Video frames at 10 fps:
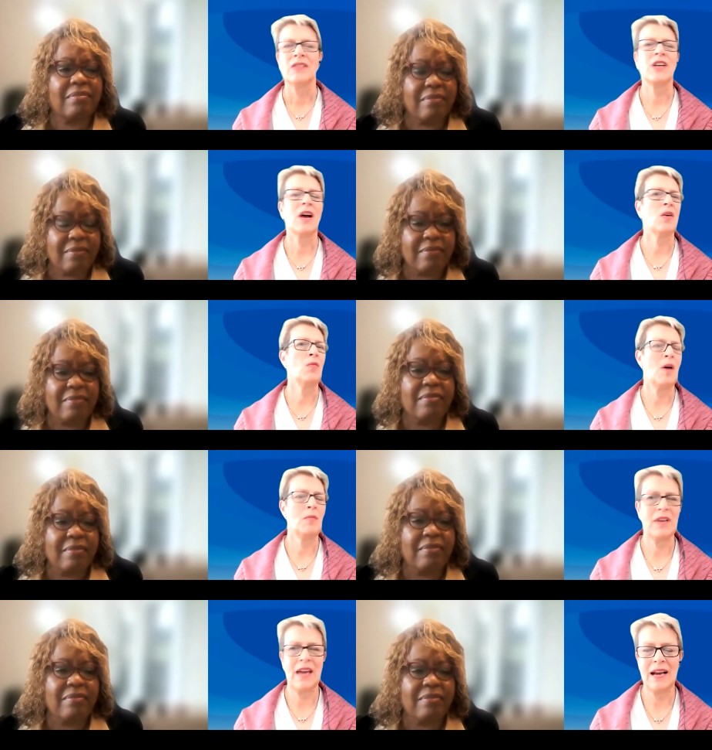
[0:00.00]
Speaker 1: Sharon
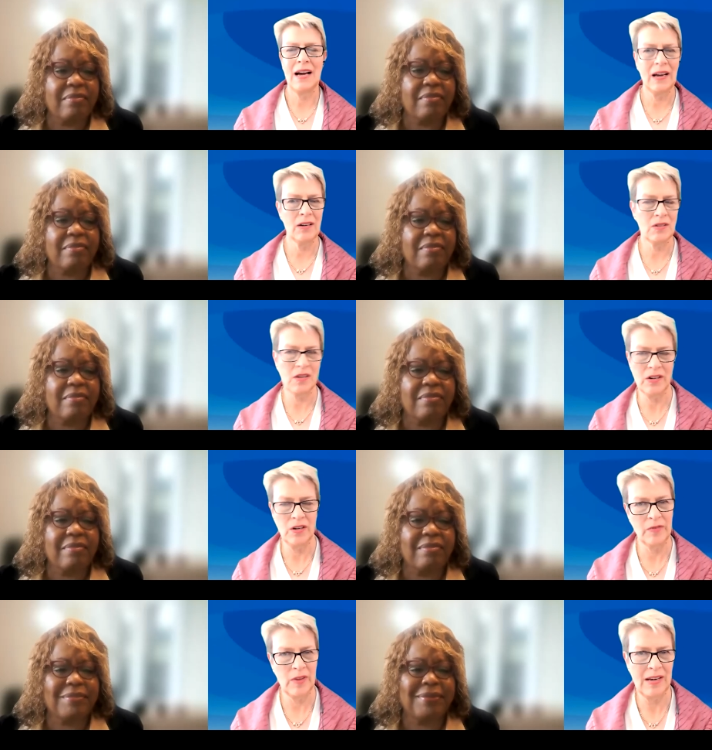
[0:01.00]
King. I could talk to you
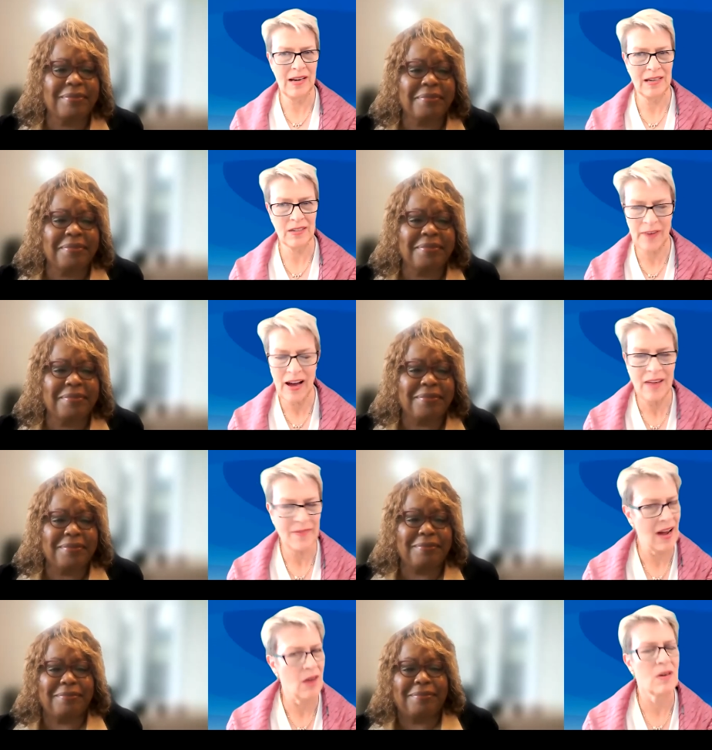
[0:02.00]
for the next five
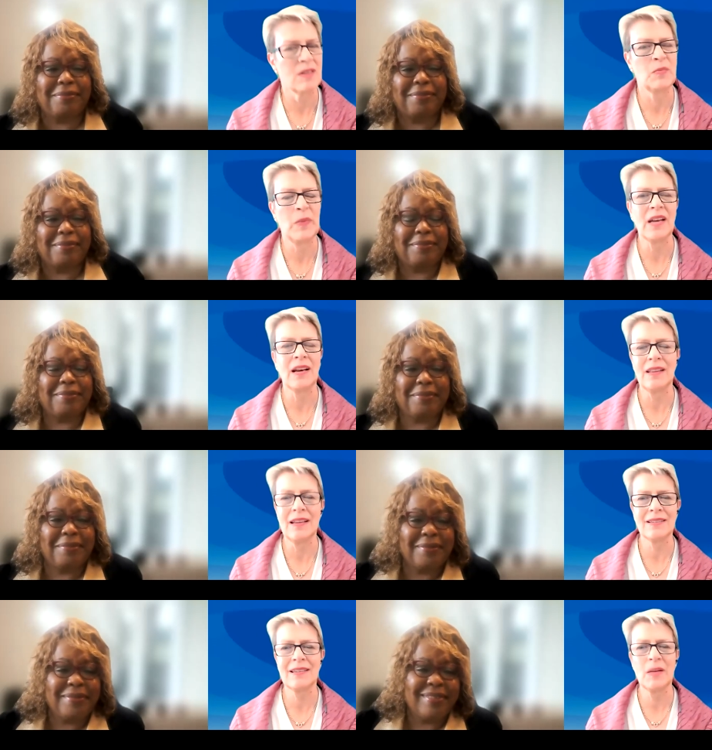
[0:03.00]
hours, but
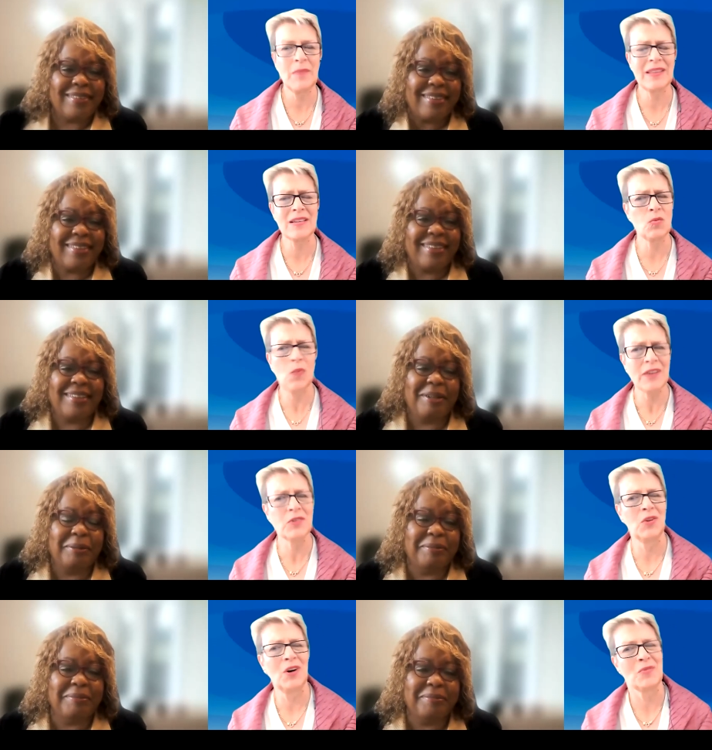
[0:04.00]
that's going to make this way too
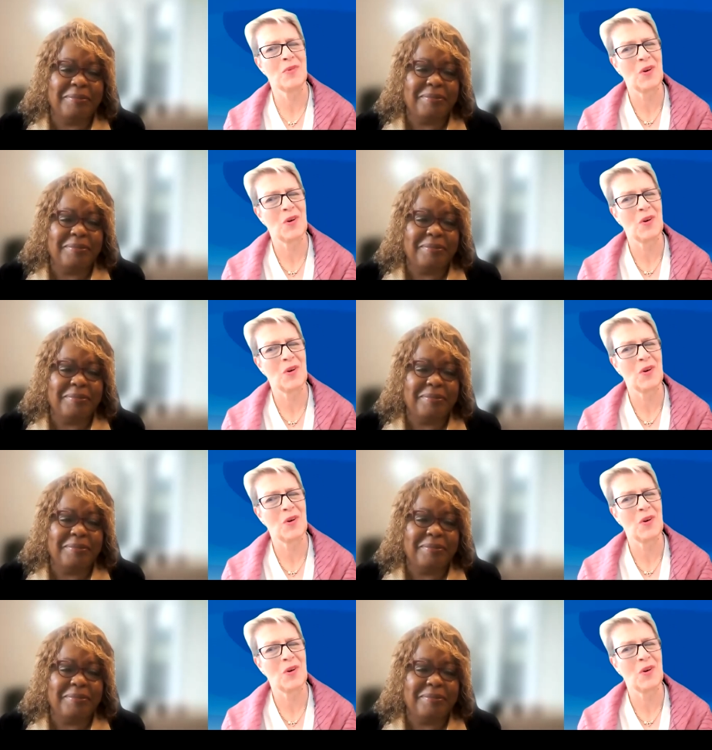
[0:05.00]
long a